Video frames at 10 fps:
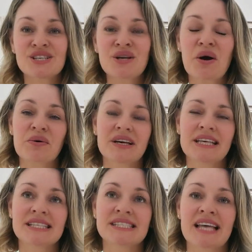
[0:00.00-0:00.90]
to know
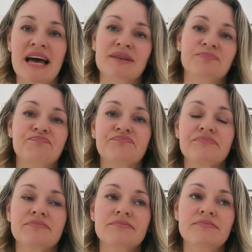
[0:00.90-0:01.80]
is that
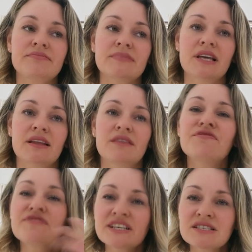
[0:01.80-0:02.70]
the
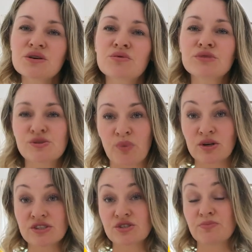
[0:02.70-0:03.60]
physical
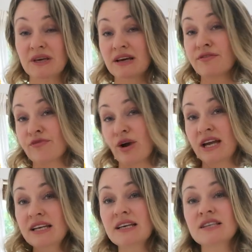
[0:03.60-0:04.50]
response to being
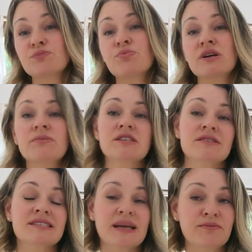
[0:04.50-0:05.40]
afraid is pretty much
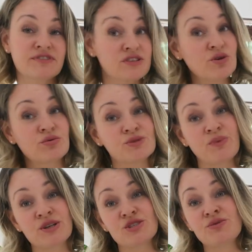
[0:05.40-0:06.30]
the same physical
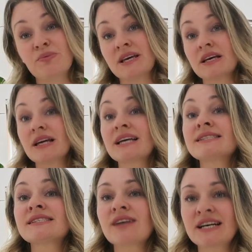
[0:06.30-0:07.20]
response to being
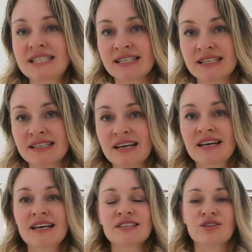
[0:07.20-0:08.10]
excited.
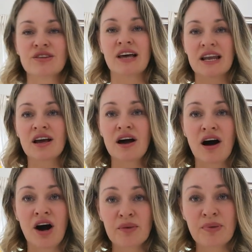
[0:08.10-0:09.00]
So that
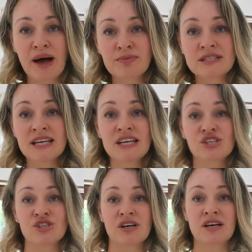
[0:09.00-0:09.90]
heart
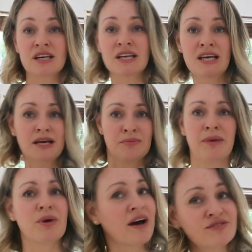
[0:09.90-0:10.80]
palpitation,
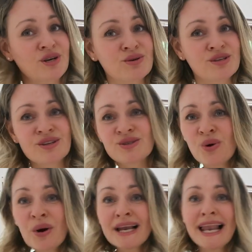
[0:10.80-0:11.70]
maybe you have to go to the
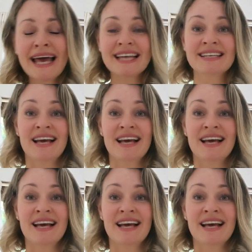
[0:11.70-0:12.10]
toilet,